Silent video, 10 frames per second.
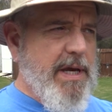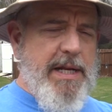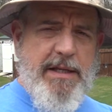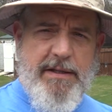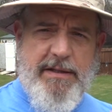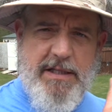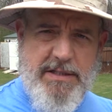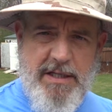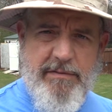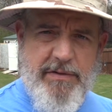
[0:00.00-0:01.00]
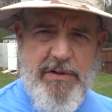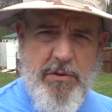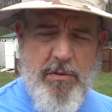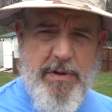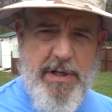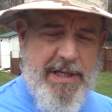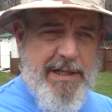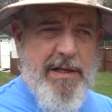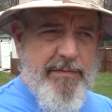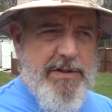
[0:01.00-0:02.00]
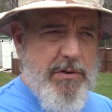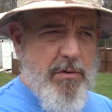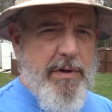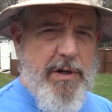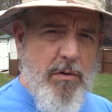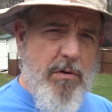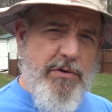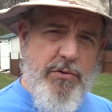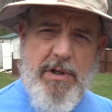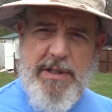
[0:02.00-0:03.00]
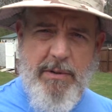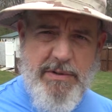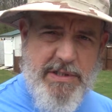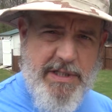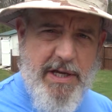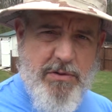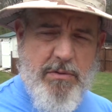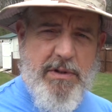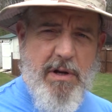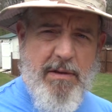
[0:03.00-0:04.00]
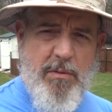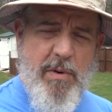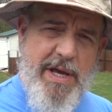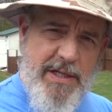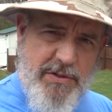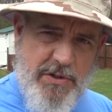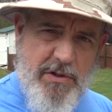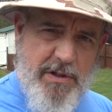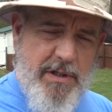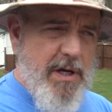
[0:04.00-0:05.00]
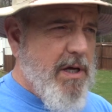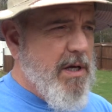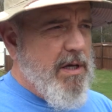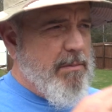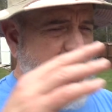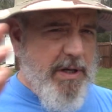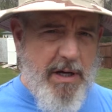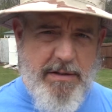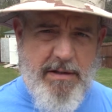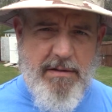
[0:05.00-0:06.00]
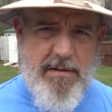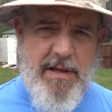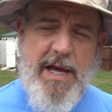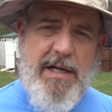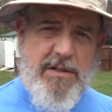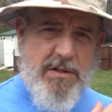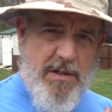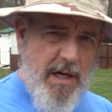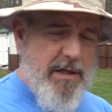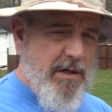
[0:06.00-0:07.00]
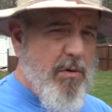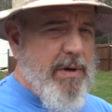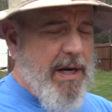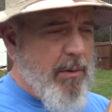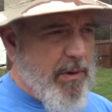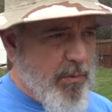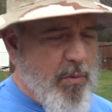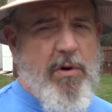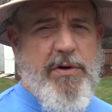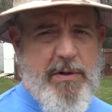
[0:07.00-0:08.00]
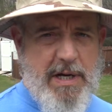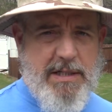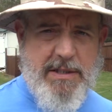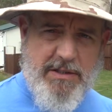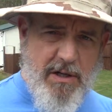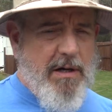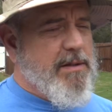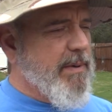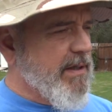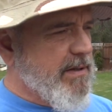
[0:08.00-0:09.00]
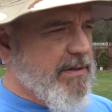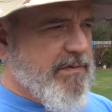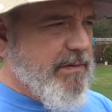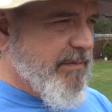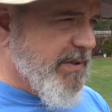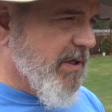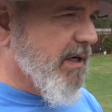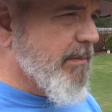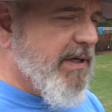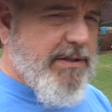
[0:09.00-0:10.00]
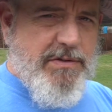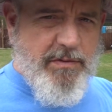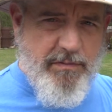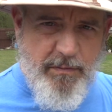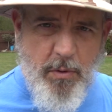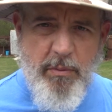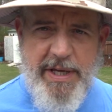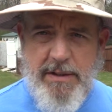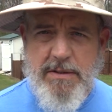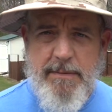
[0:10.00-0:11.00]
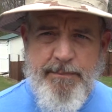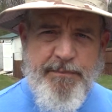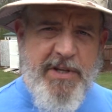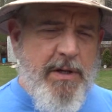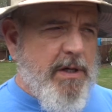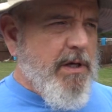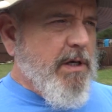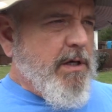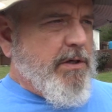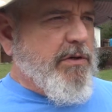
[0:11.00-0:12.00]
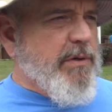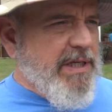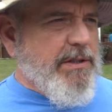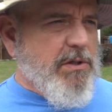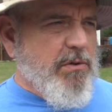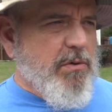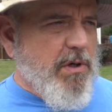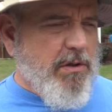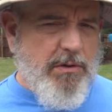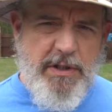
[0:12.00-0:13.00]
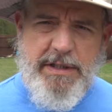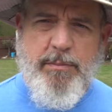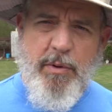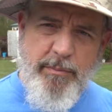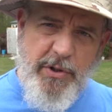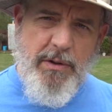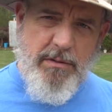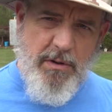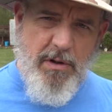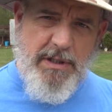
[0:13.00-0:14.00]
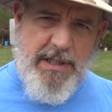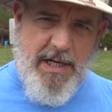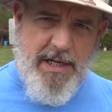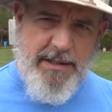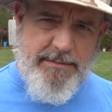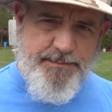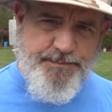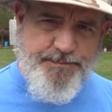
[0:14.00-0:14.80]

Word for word: Anything that's inventory, in inventory, or a truck that was scheduled and on the way is good. But other than that, it's not going to go in. I want to warn you guys. I talked about this. I've been talking about this for four weeks. You need to look at the Bermuda Lawn Guide.